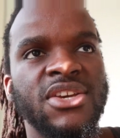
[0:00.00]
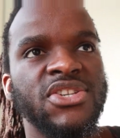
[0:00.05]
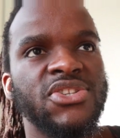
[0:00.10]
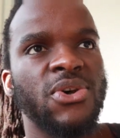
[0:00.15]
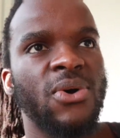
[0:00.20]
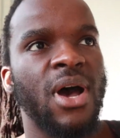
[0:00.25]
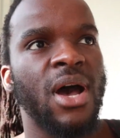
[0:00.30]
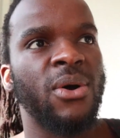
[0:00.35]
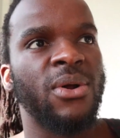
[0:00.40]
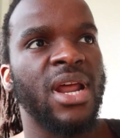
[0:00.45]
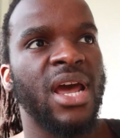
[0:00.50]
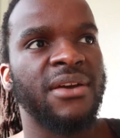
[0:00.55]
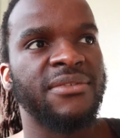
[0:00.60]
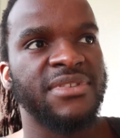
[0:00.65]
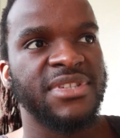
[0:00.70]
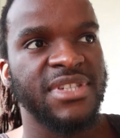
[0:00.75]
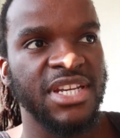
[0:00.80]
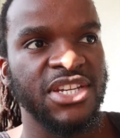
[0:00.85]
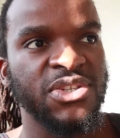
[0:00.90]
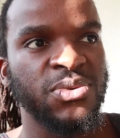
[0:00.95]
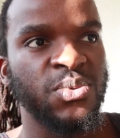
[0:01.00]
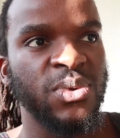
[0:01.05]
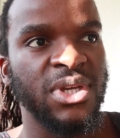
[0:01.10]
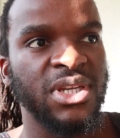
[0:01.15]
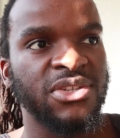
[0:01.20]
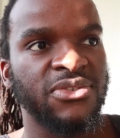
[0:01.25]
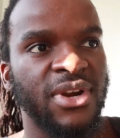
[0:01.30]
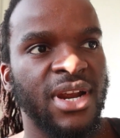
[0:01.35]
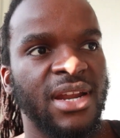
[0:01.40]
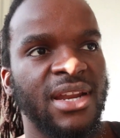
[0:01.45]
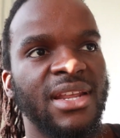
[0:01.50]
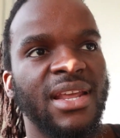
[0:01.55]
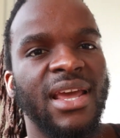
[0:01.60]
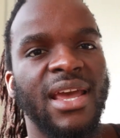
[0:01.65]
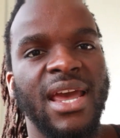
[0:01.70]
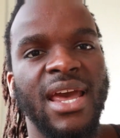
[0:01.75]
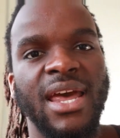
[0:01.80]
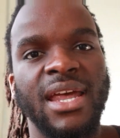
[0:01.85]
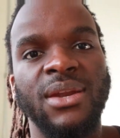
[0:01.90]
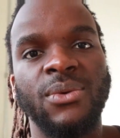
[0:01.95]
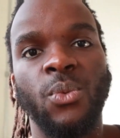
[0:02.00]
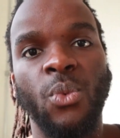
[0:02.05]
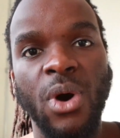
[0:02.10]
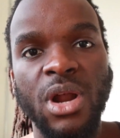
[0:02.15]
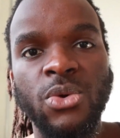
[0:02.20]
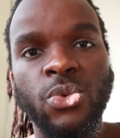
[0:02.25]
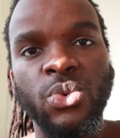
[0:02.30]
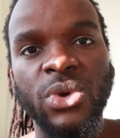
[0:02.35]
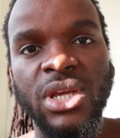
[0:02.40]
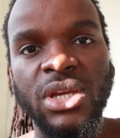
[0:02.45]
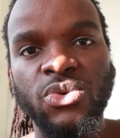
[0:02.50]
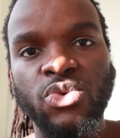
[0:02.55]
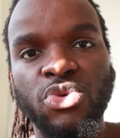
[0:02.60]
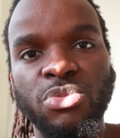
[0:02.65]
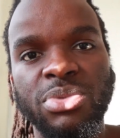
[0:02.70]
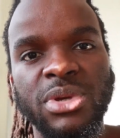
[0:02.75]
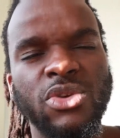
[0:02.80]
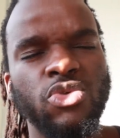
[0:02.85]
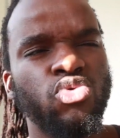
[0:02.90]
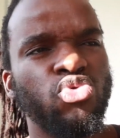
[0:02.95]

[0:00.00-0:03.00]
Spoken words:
So I would have 6 weeks, right? And 1 week would be